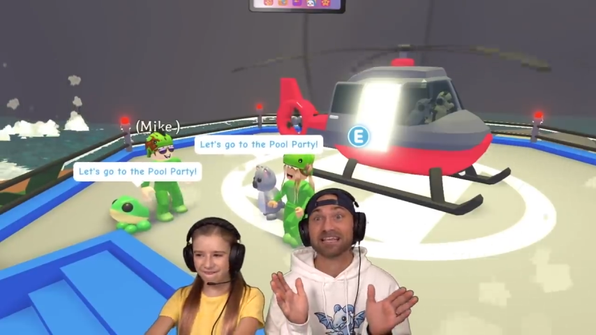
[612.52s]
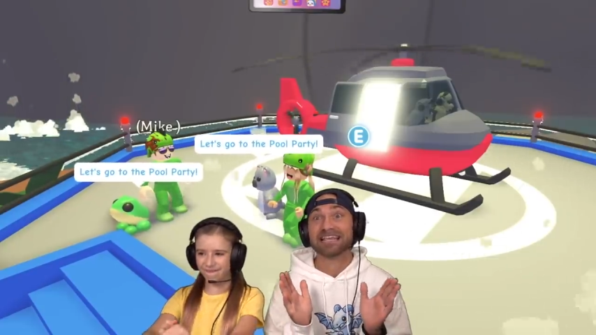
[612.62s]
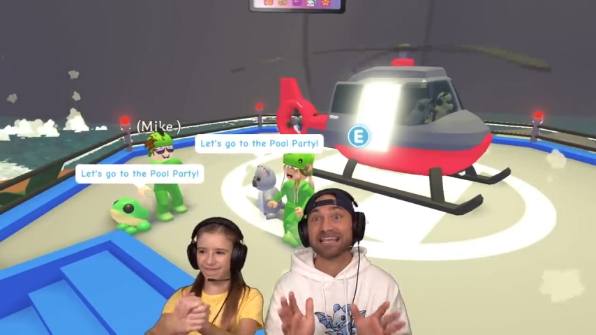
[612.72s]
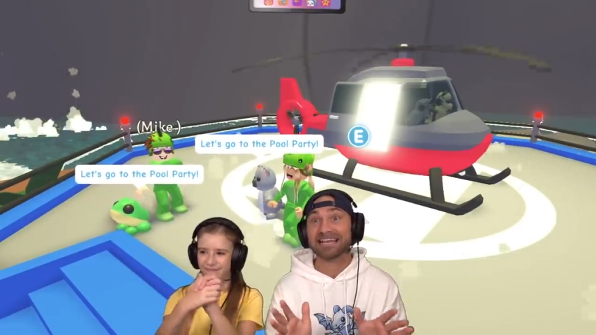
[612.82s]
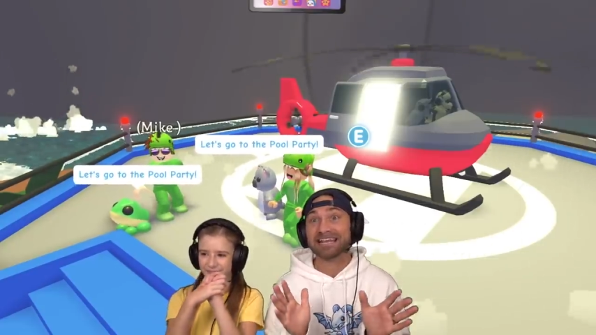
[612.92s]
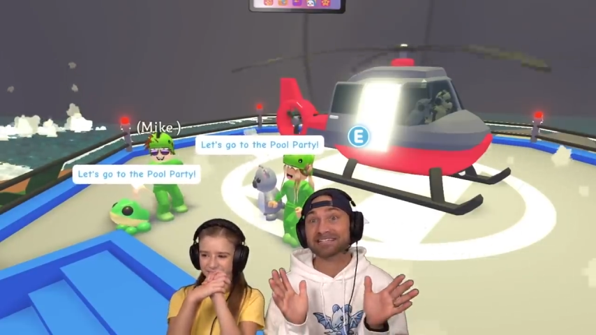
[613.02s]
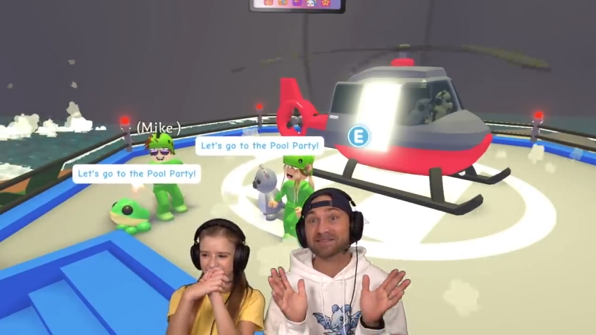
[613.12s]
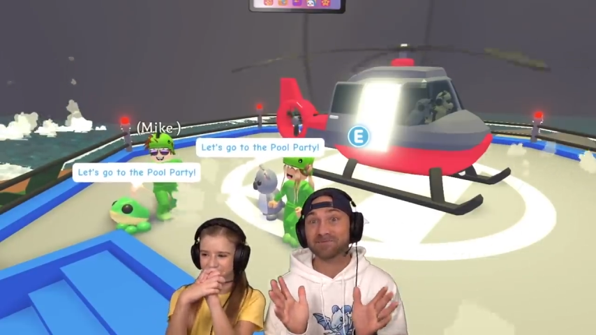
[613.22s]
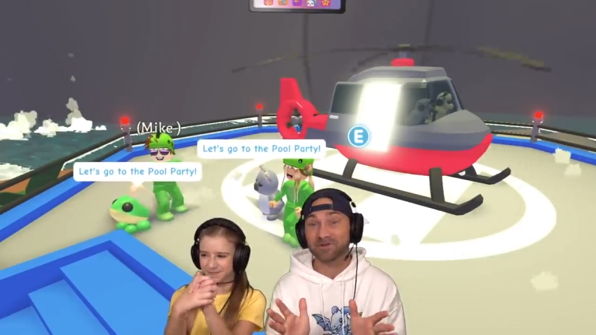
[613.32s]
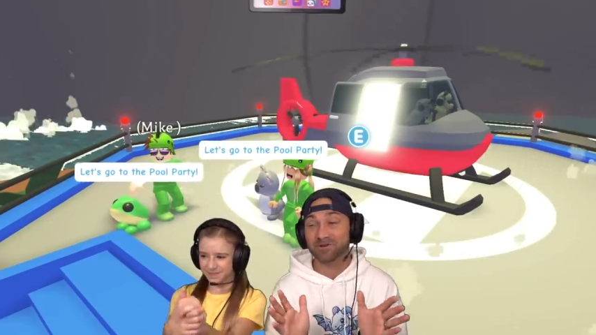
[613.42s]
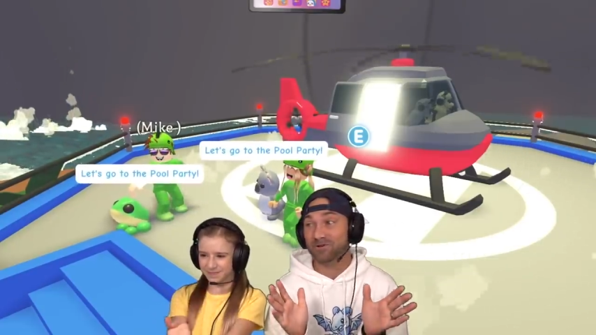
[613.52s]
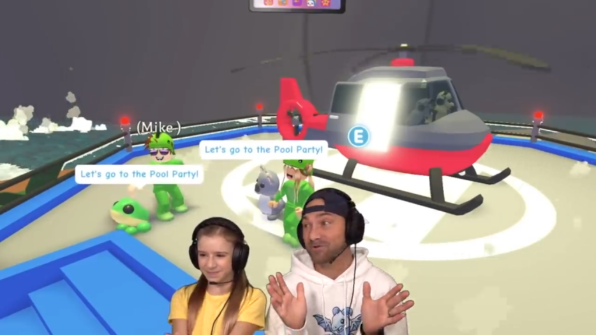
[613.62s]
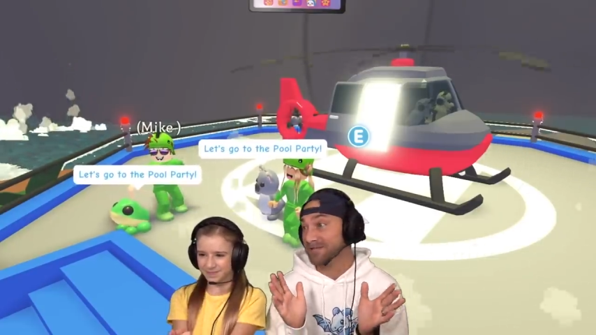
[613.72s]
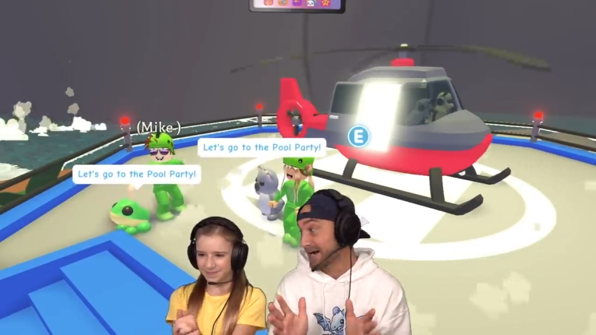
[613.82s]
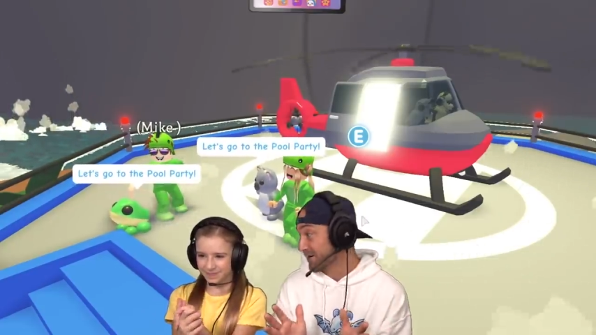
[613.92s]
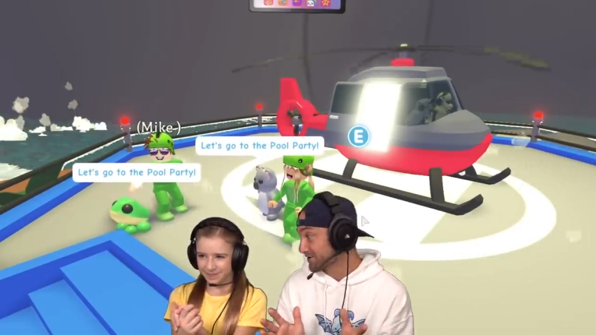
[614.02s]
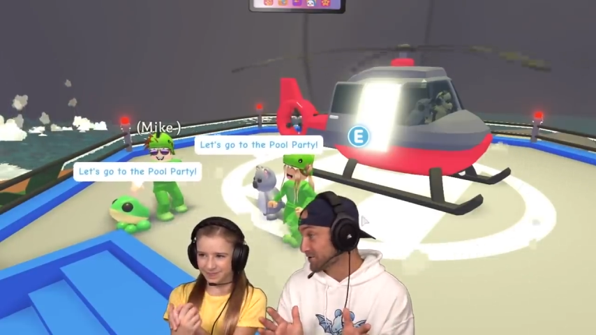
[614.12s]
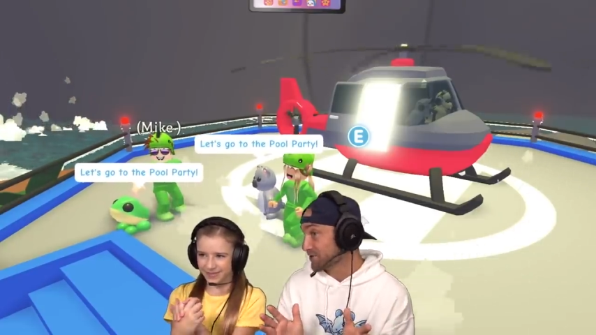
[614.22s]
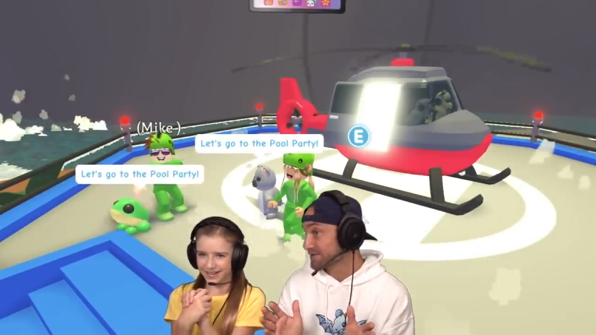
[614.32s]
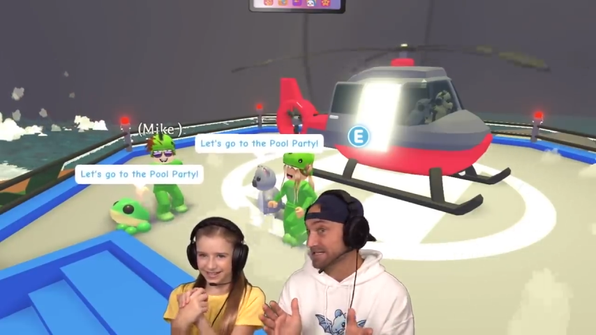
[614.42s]
Speaker 1: getting some new
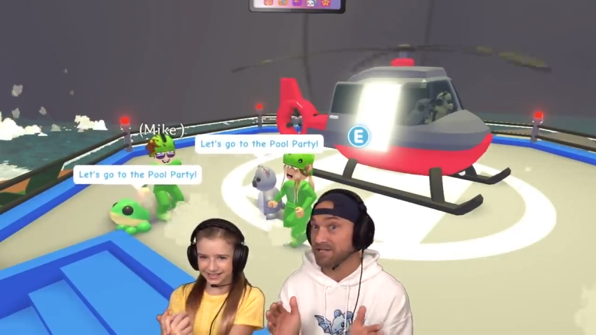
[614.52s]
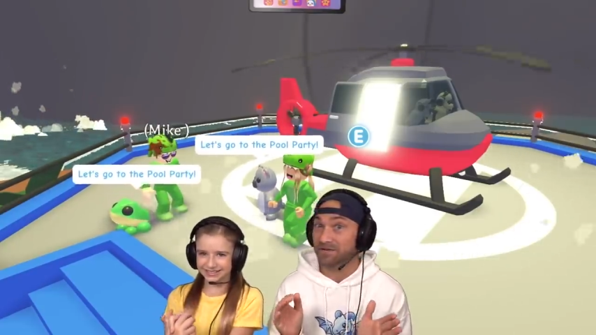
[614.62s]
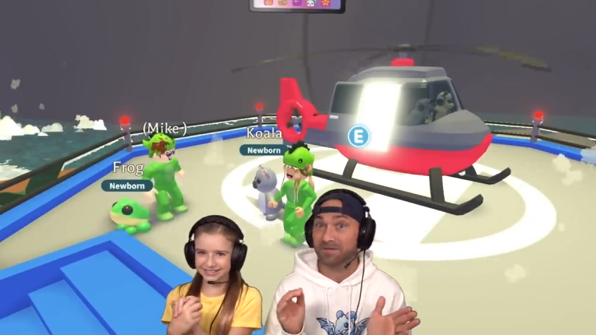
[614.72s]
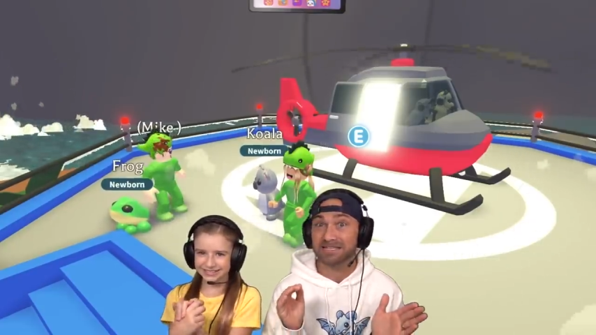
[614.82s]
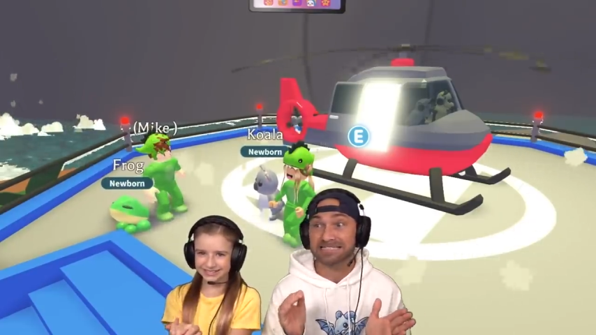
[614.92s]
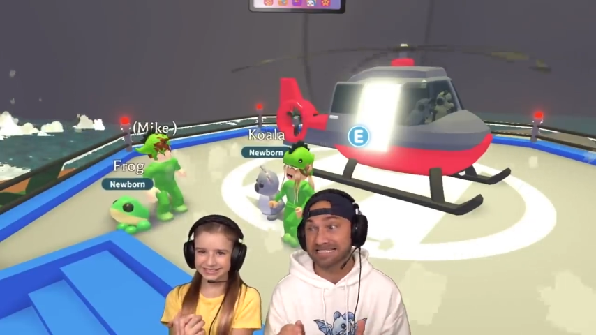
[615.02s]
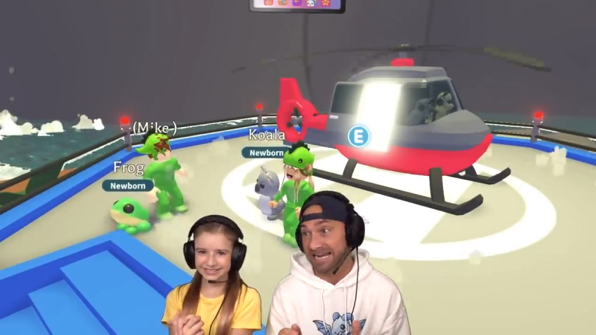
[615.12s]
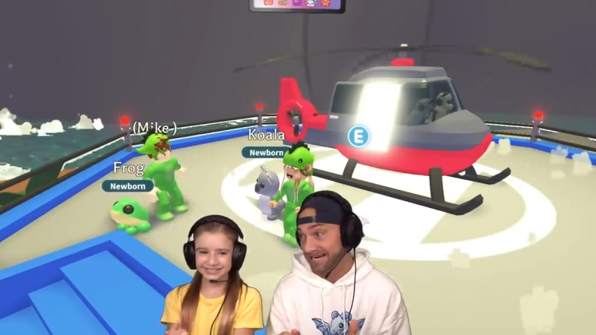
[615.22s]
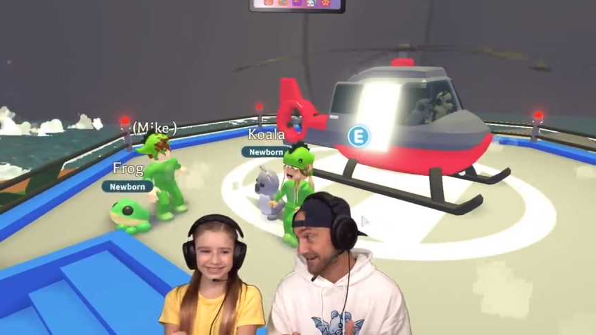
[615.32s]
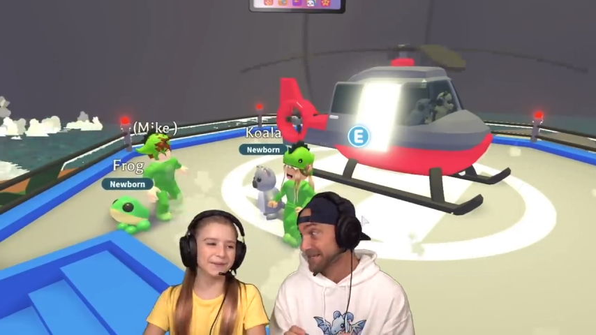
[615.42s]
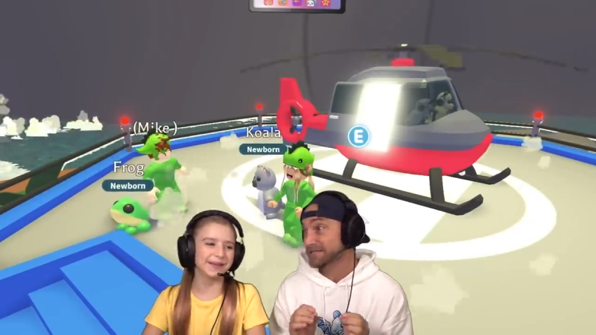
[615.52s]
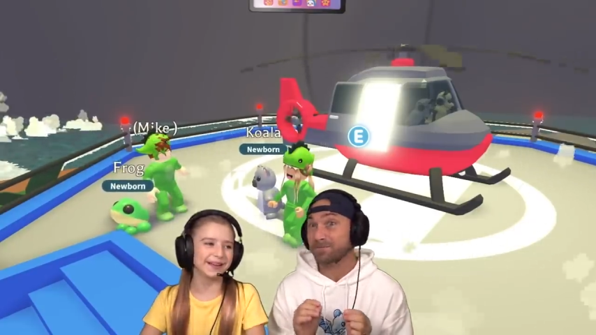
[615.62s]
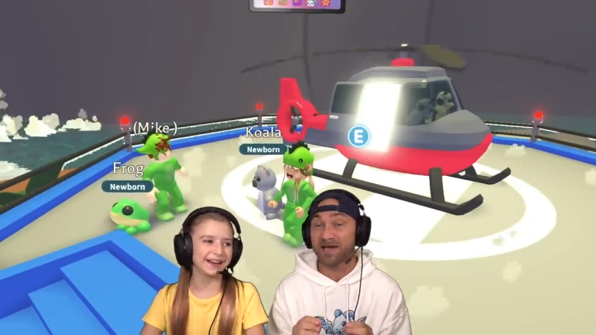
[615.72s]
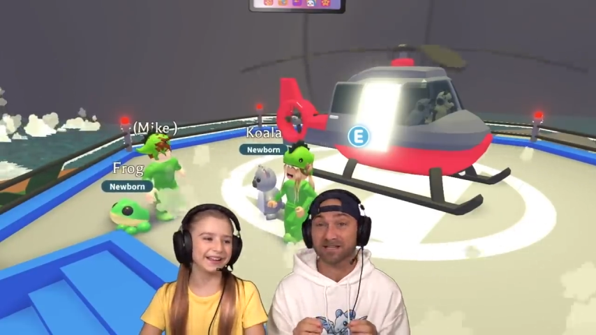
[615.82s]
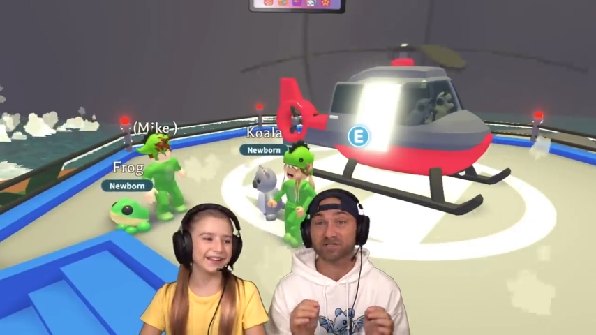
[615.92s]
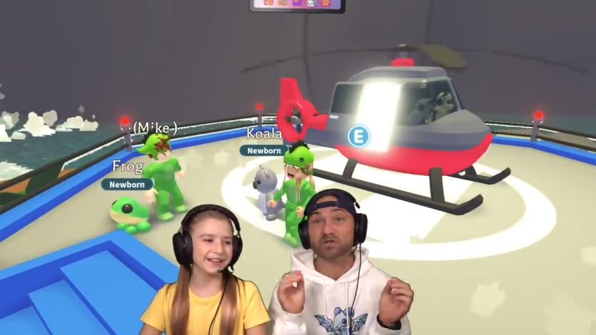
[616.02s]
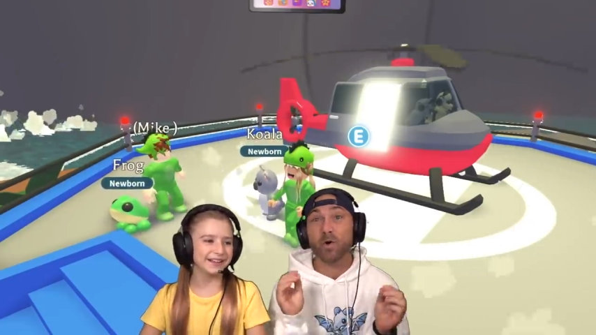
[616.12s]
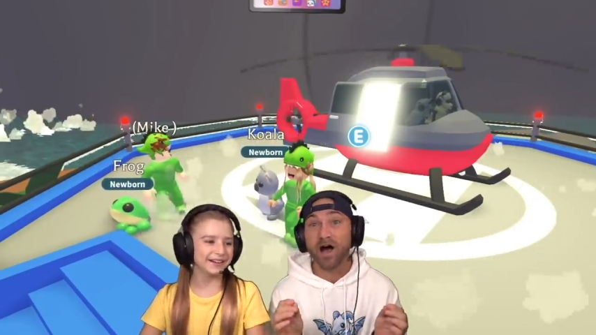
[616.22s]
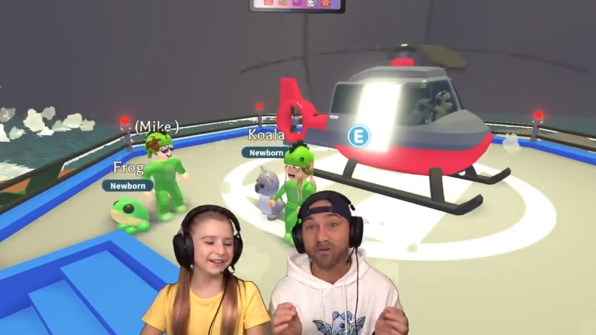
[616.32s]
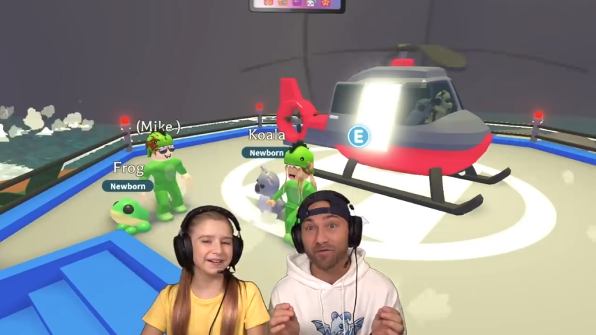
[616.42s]
dinosaurs is gonna be sick. These pets,
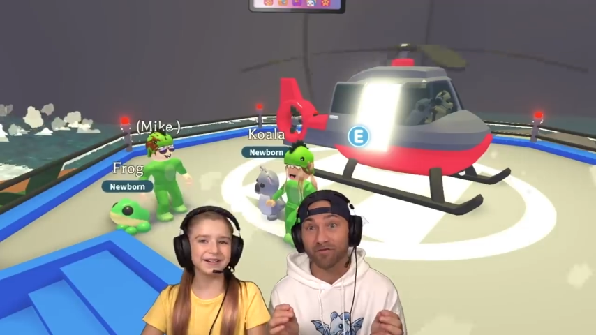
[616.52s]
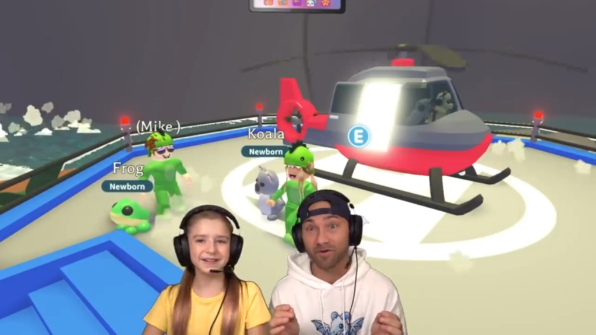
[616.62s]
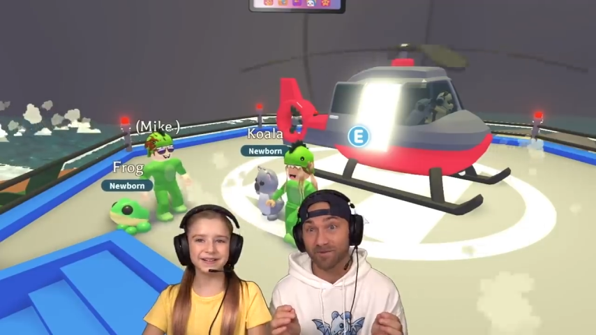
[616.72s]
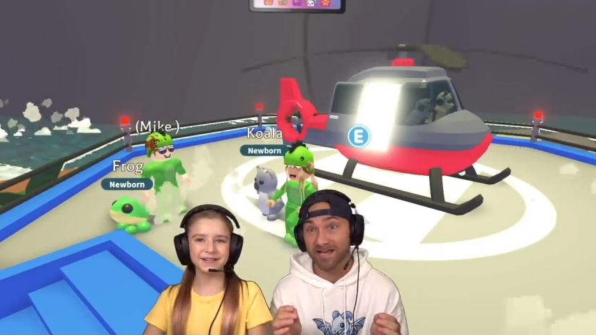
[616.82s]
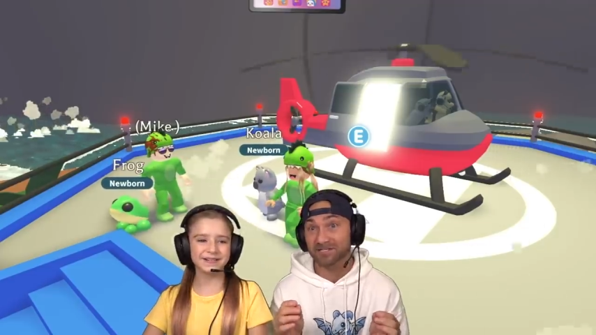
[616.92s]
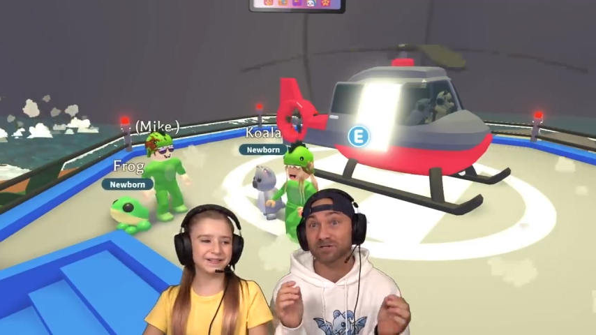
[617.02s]
12 of them, guys,